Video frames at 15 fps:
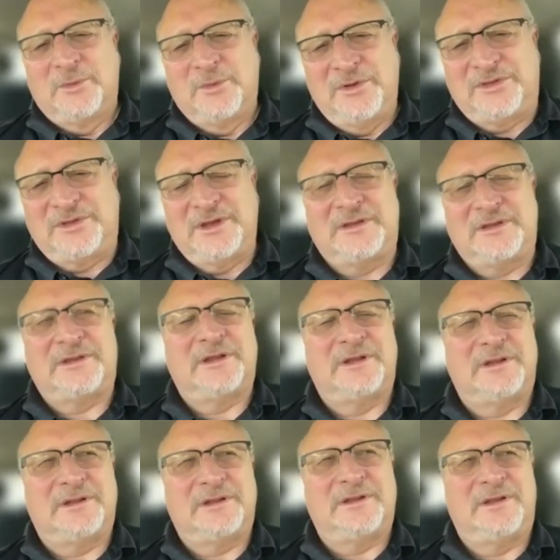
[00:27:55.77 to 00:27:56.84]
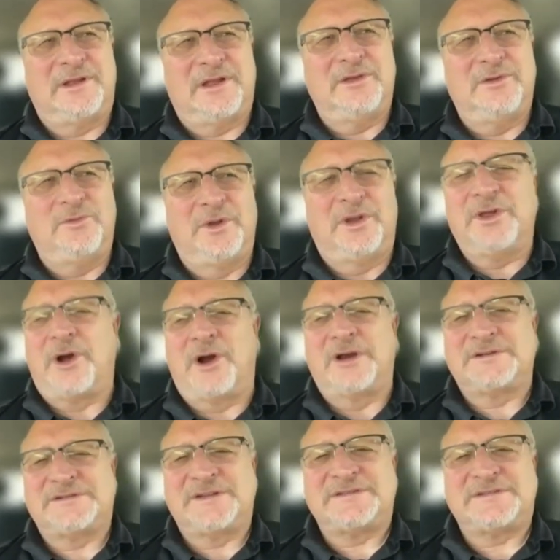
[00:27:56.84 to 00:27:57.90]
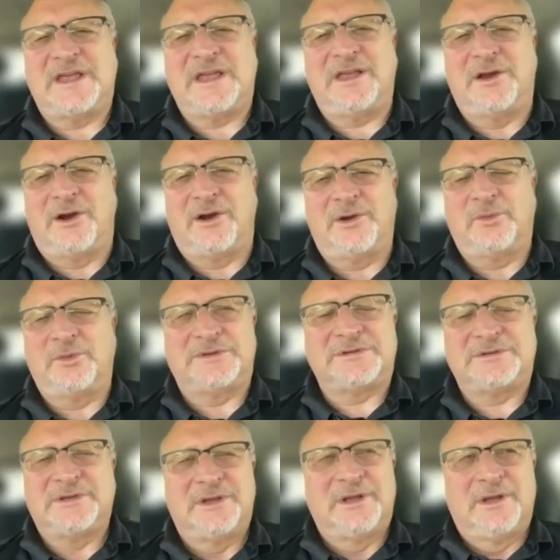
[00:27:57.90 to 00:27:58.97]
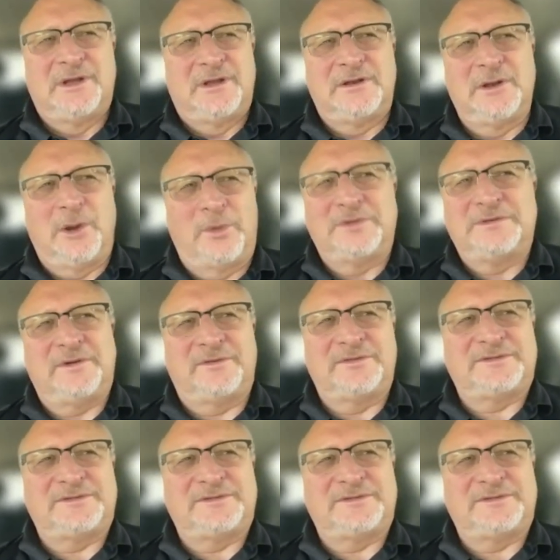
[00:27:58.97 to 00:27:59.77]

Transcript: We think that that you really are a six eight guard, which no one's ever